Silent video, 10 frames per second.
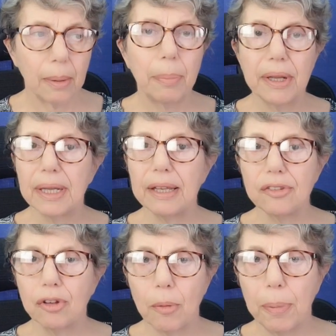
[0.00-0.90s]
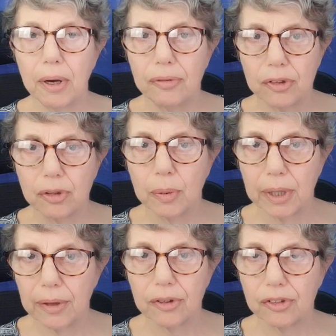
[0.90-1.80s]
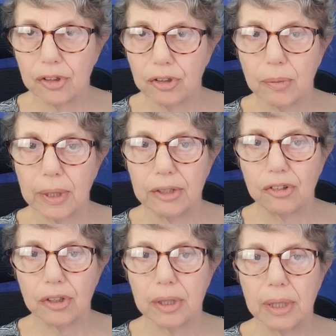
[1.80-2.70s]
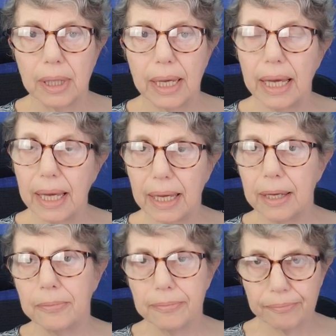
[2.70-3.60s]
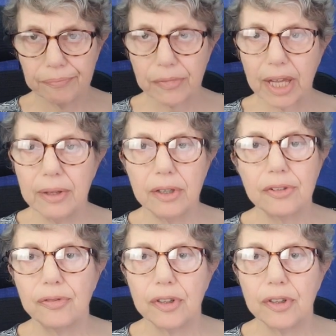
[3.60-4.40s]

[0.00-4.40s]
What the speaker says: But let's hop over to another situation. Here, in this